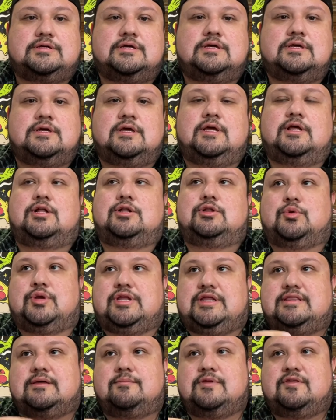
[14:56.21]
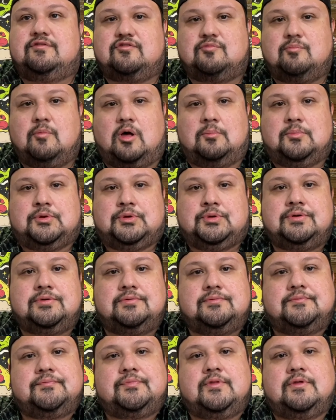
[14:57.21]
is Luna. Lunita means
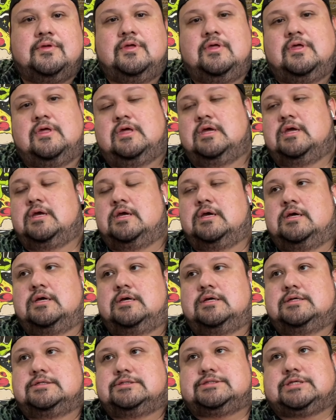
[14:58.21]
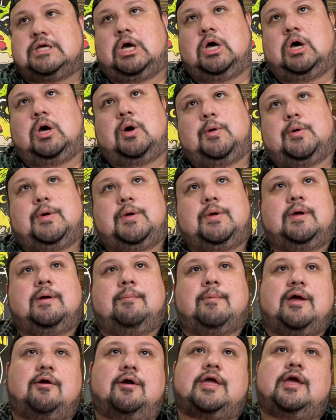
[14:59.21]
small moon.
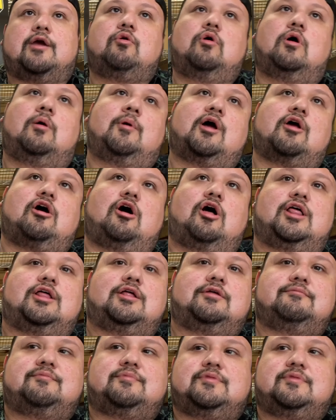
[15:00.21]
So I'm like, okay, cool. I'm gonna